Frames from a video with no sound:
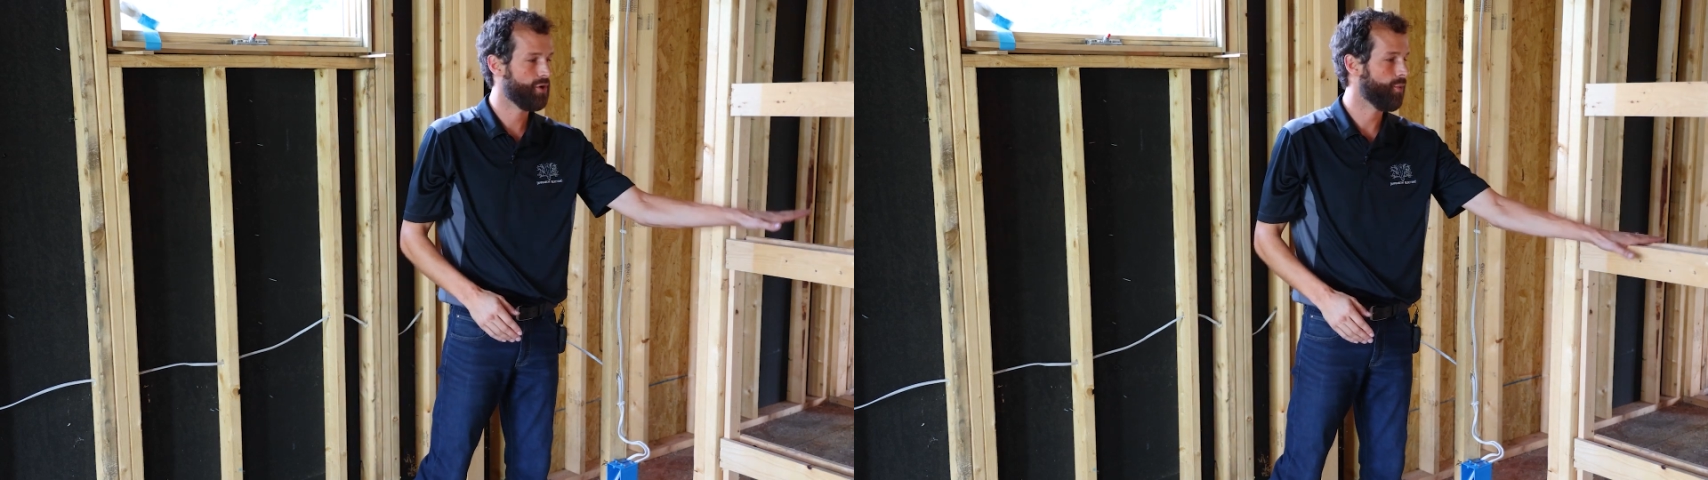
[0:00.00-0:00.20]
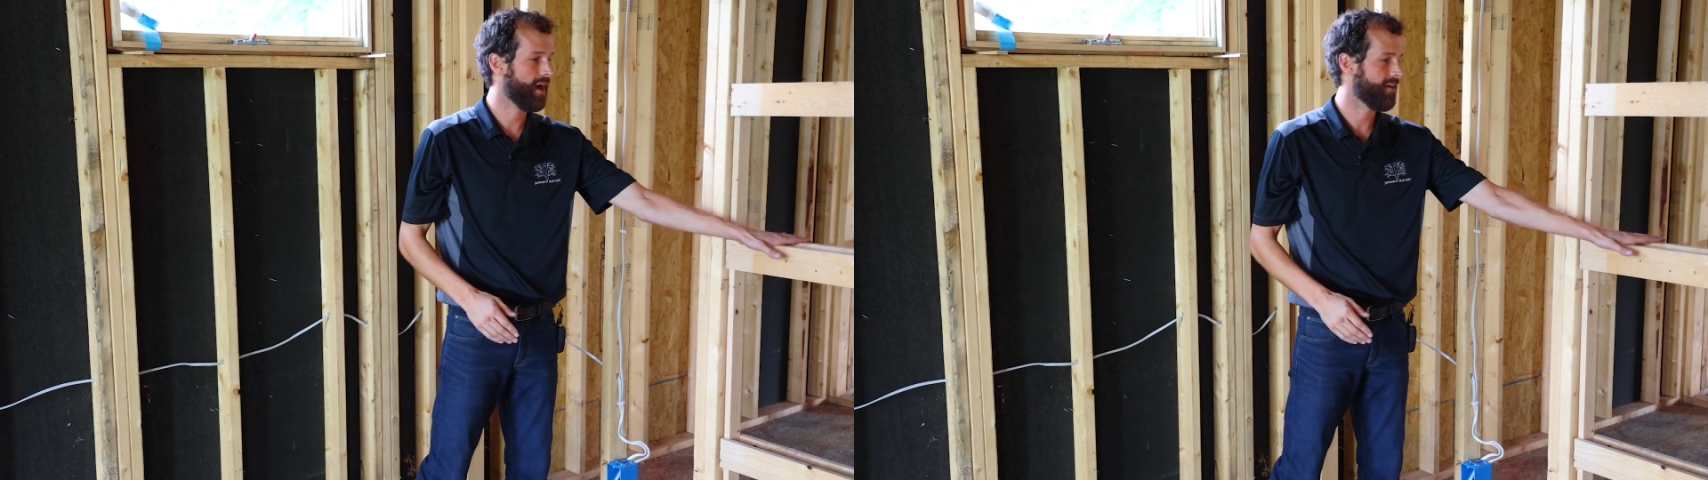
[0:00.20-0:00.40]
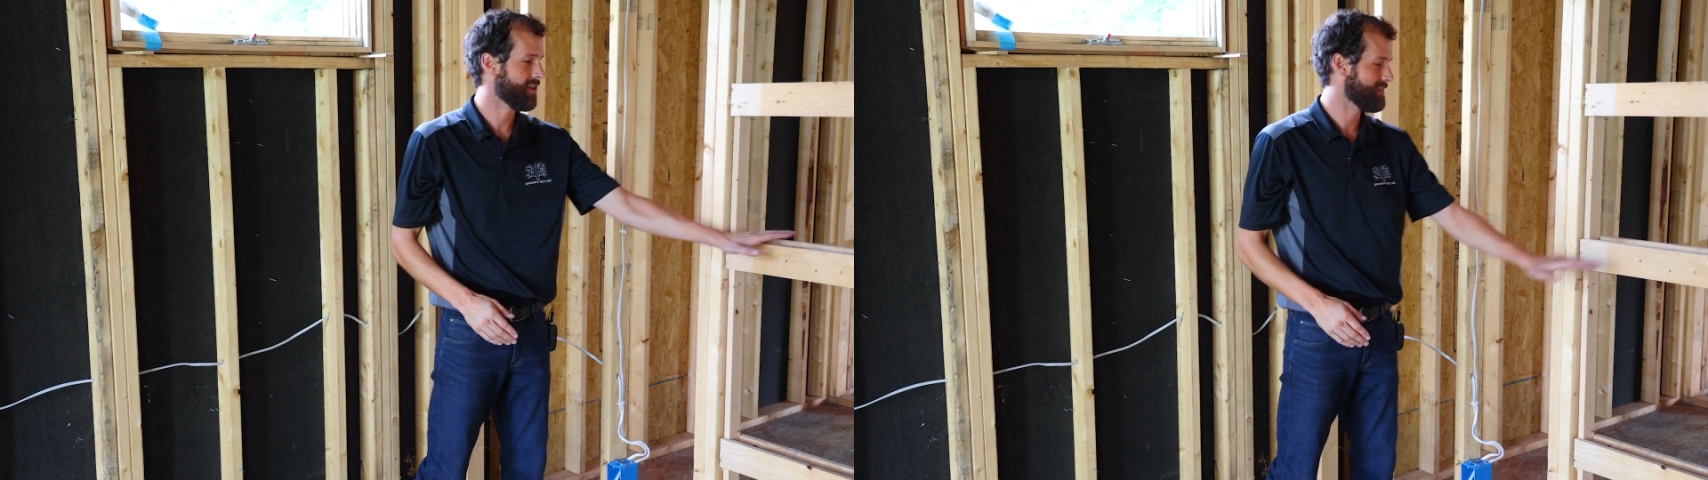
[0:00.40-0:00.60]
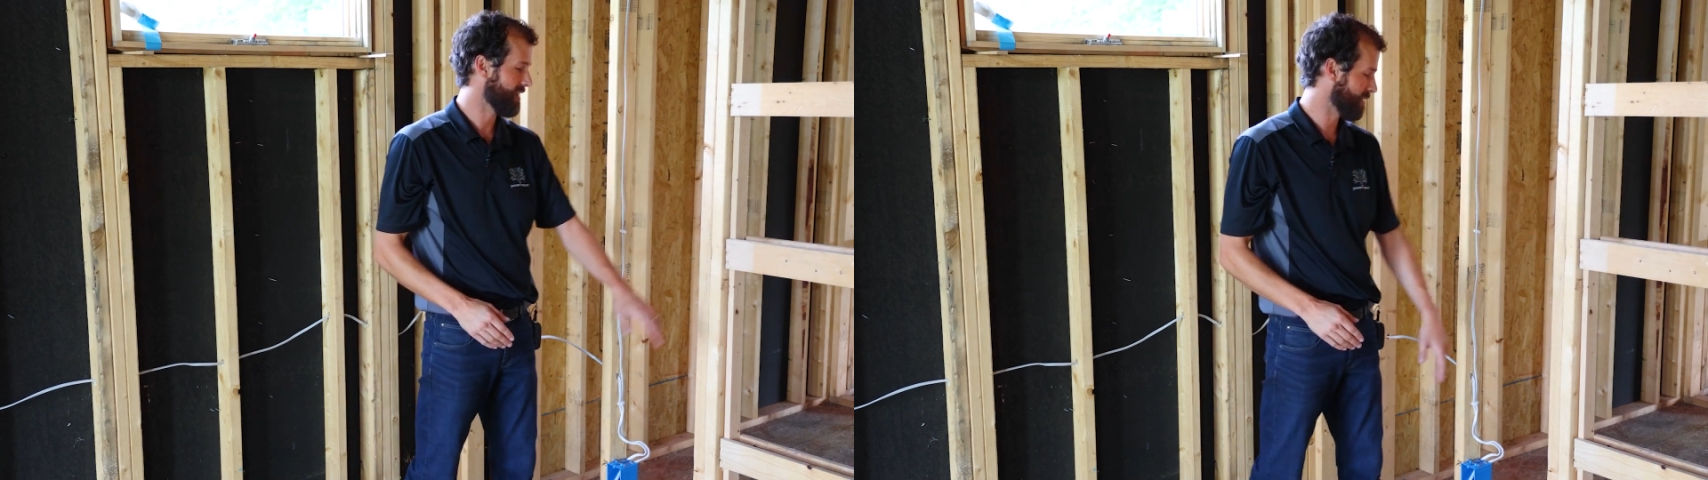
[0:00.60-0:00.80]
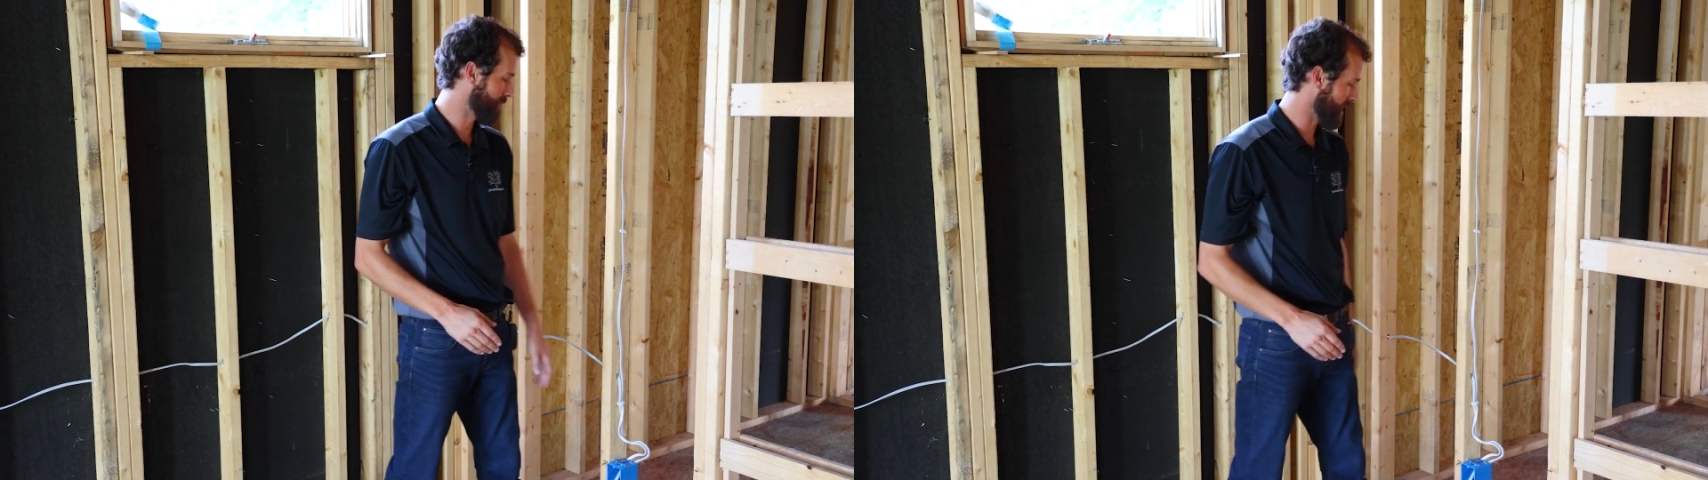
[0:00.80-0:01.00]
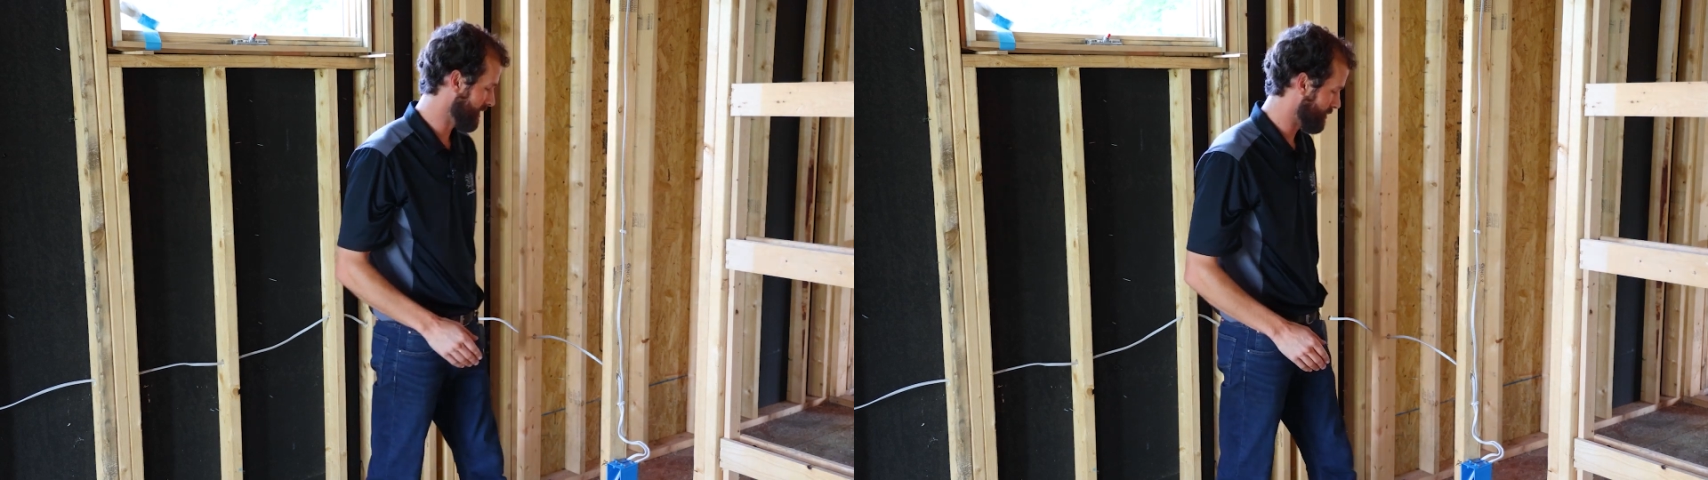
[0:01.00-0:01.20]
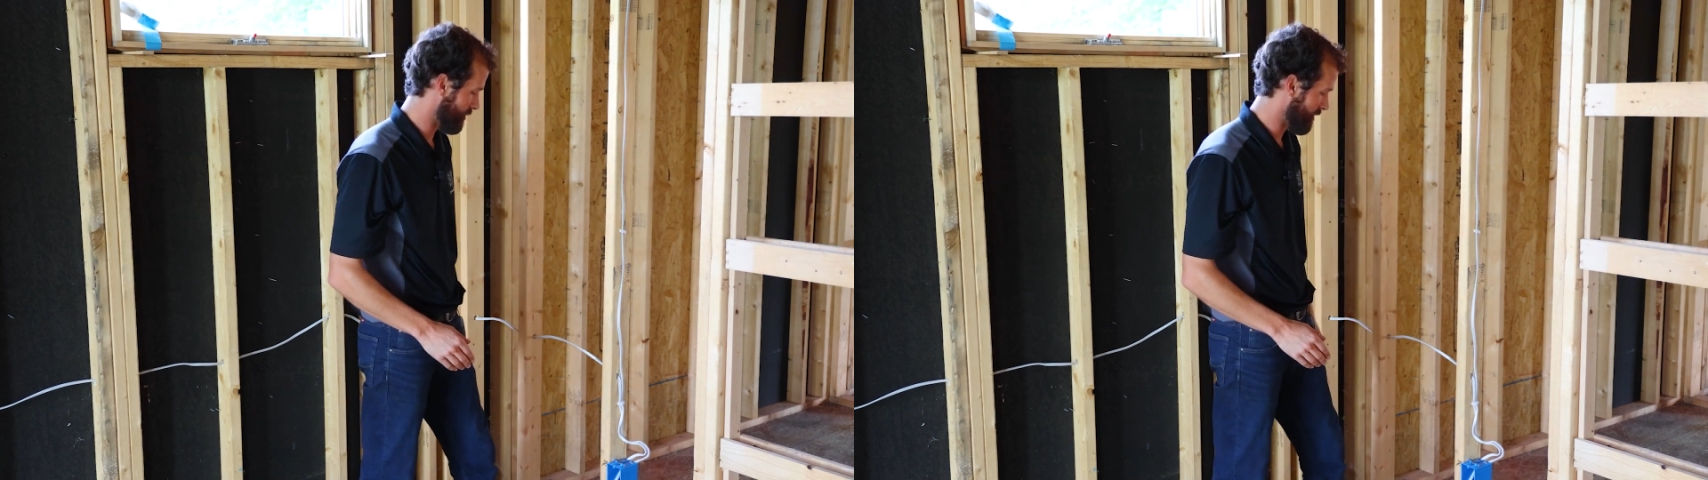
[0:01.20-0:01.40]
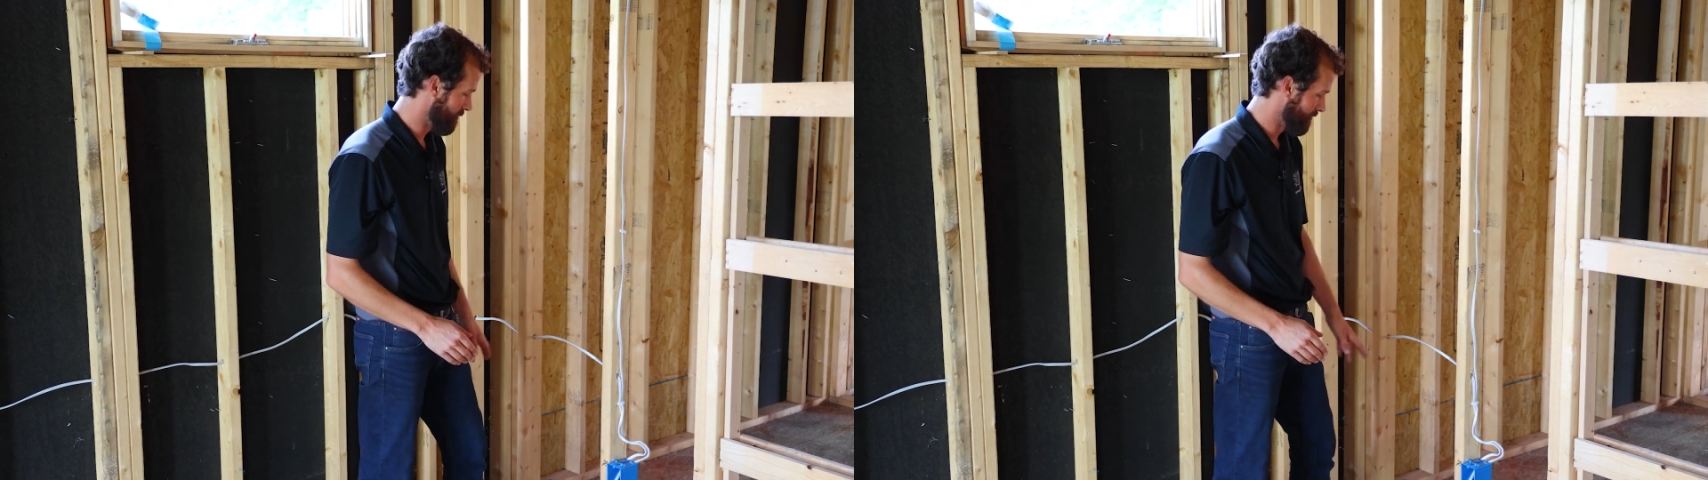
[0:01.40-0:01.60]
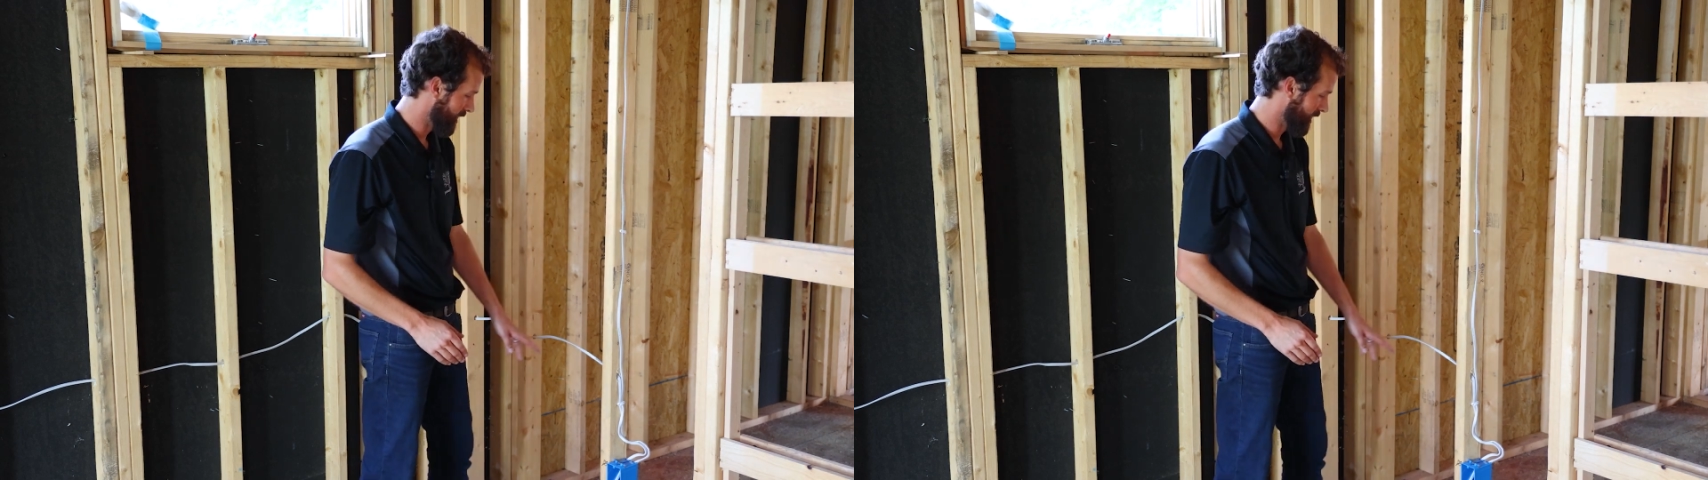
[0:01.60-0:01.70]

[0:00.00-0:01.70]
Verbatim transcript: No wiring inside the pocket door.